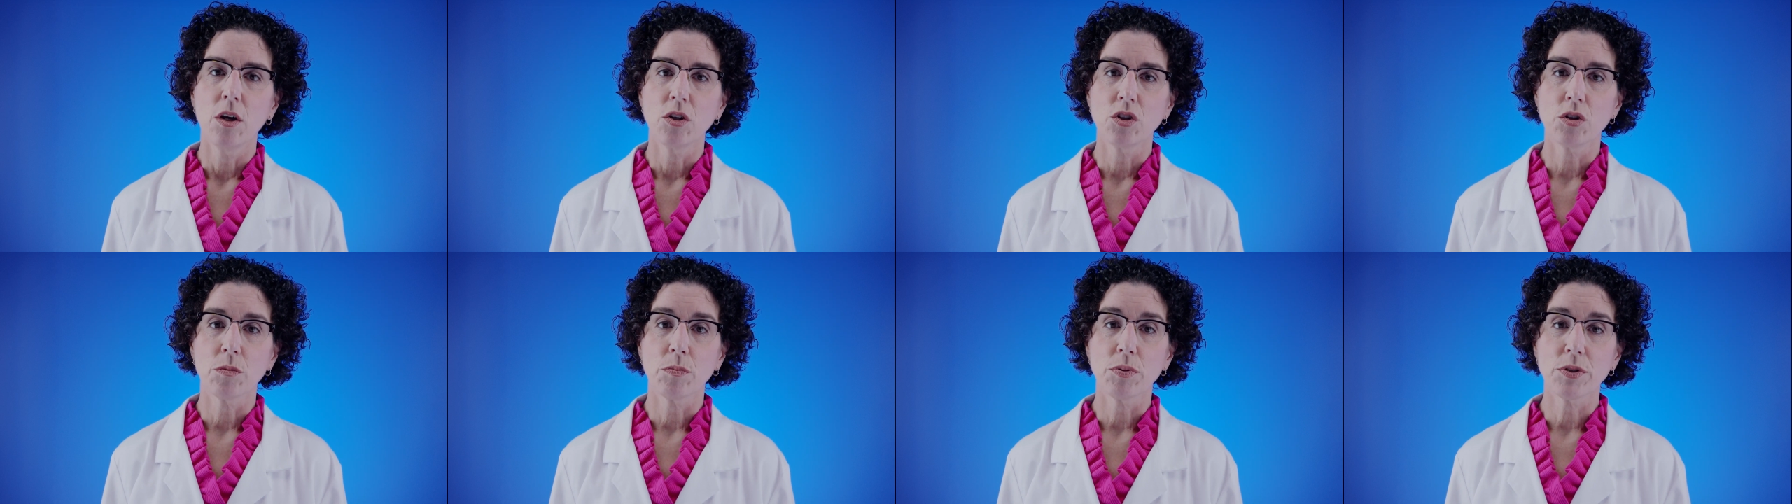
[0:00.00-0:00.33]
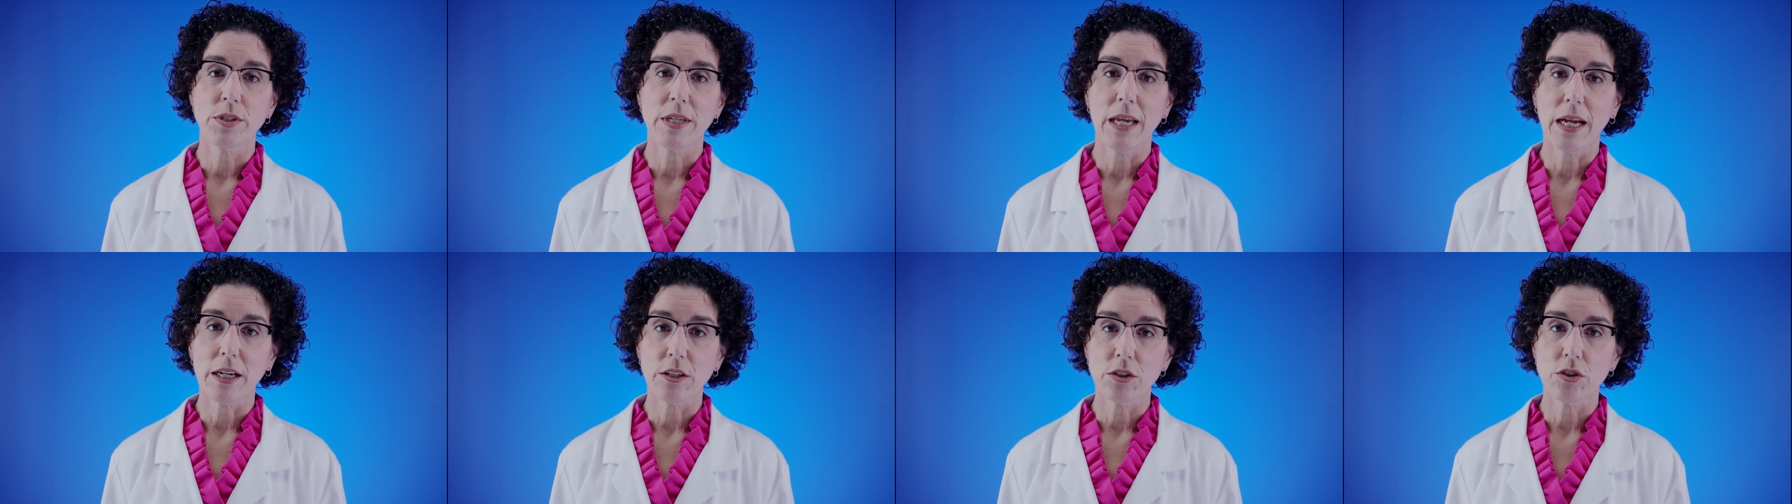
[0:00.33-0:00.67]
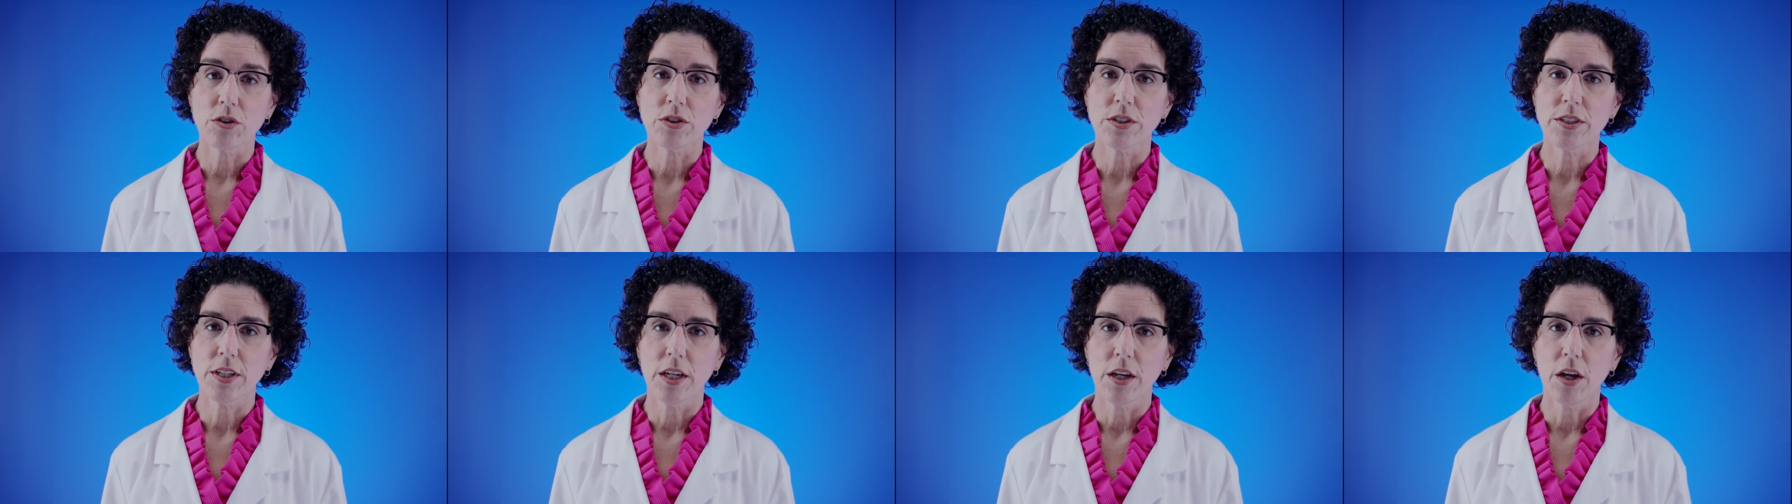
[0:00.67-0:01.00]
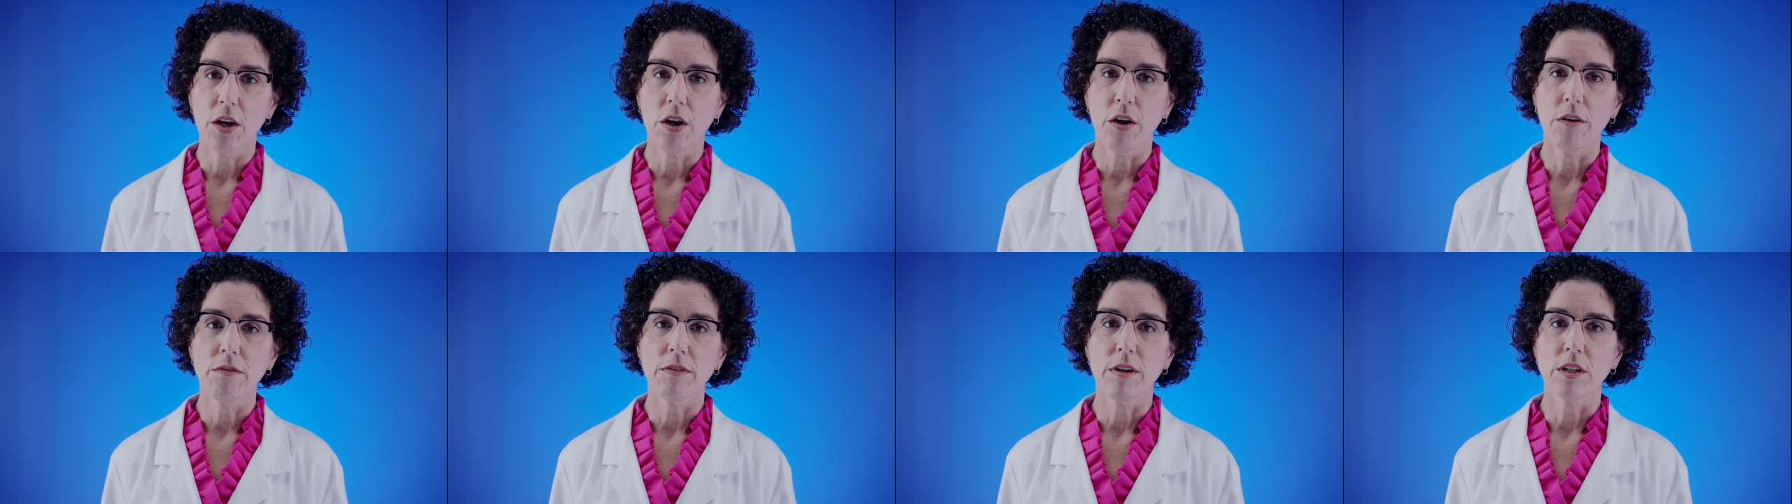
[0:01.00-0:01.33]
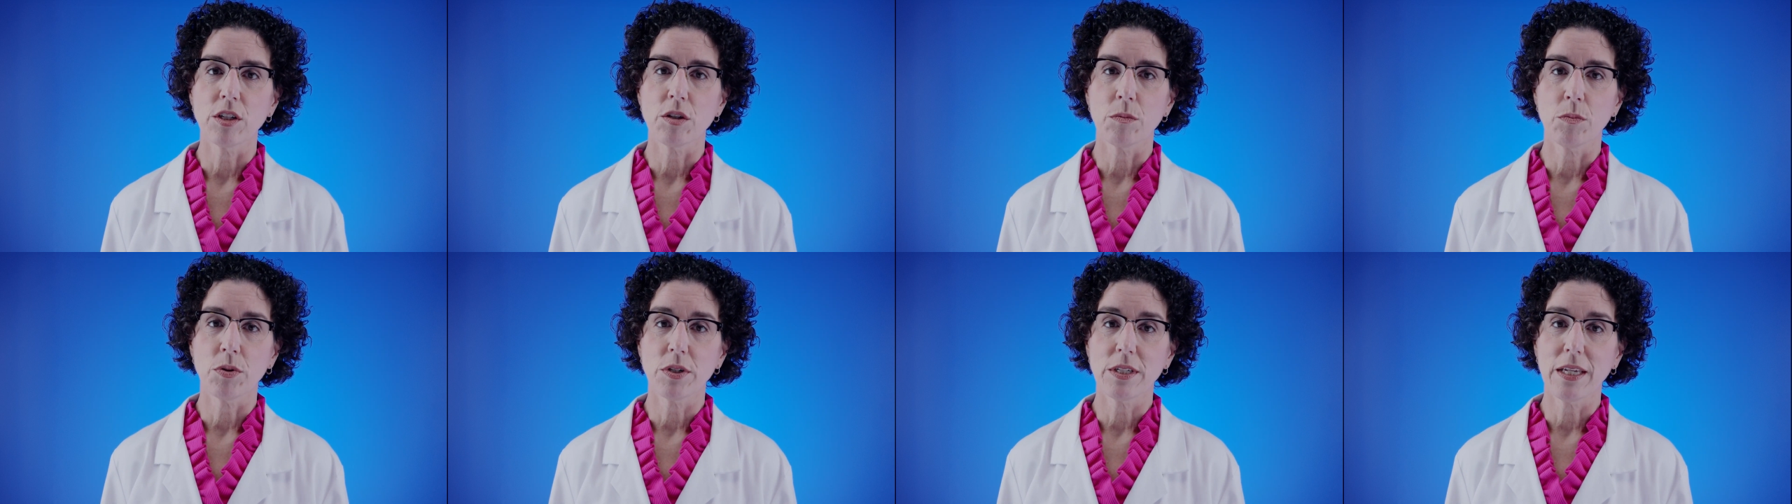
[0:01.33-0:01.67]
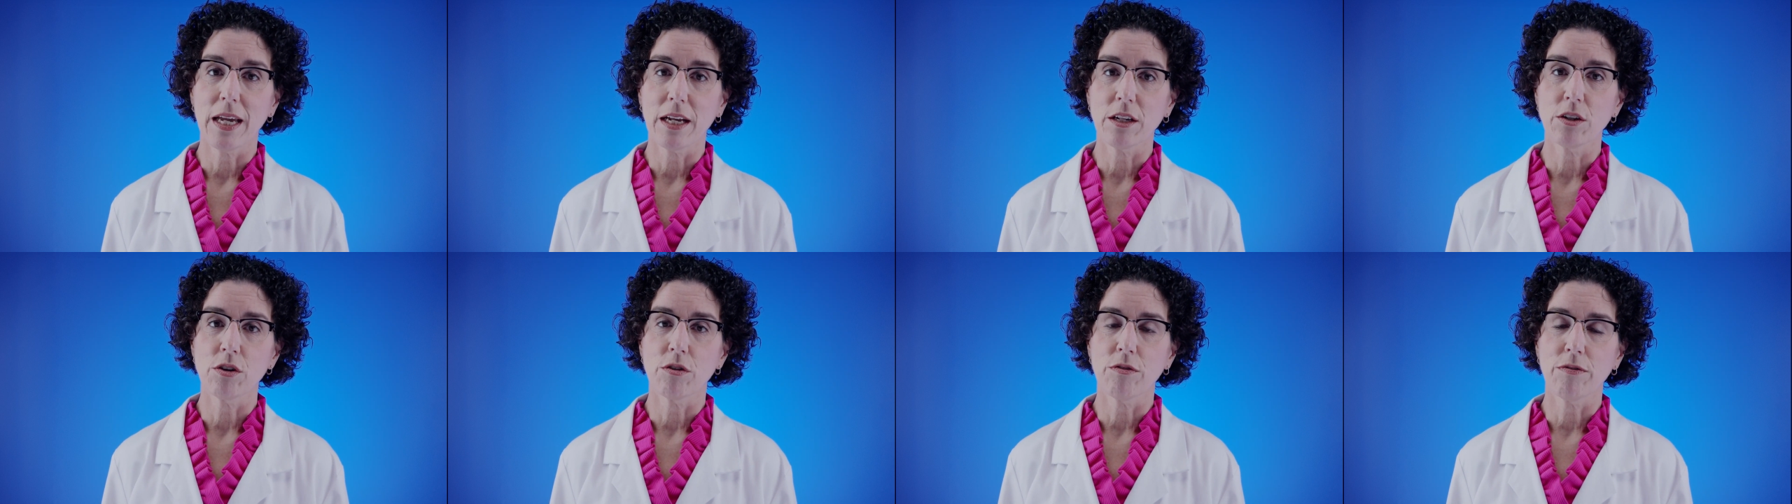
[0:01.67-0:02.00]
to protect yourself and to
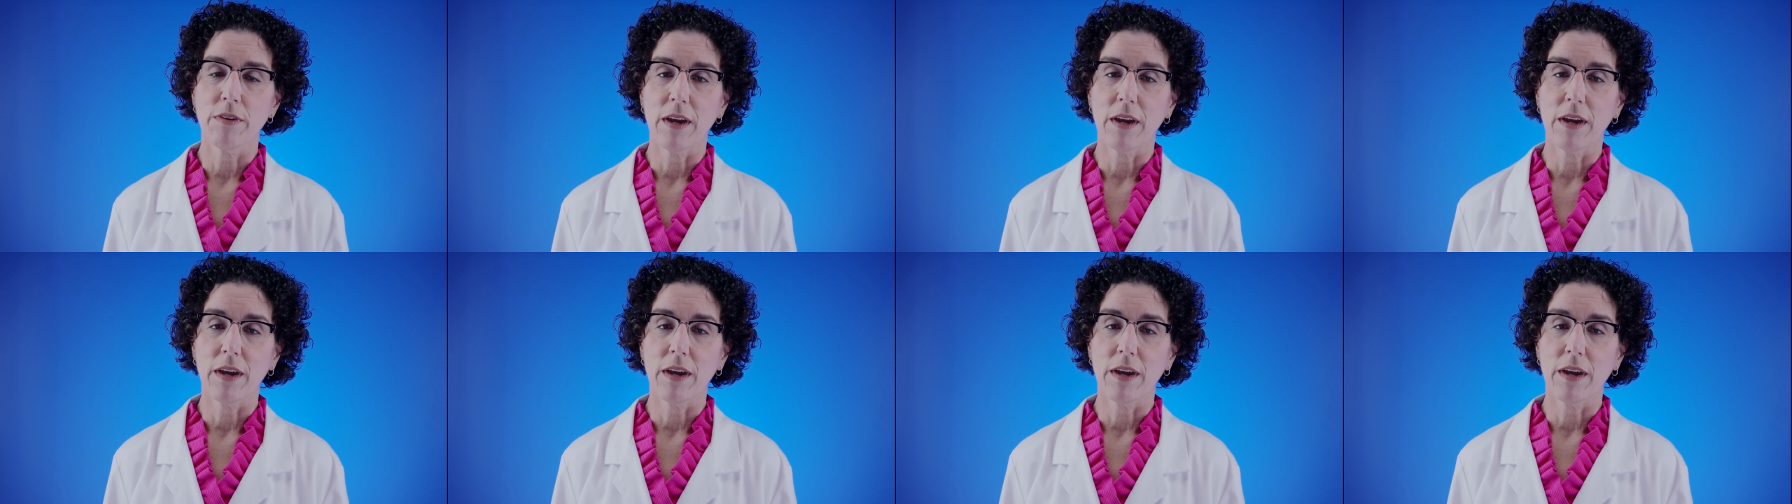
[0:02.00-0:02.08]
protect your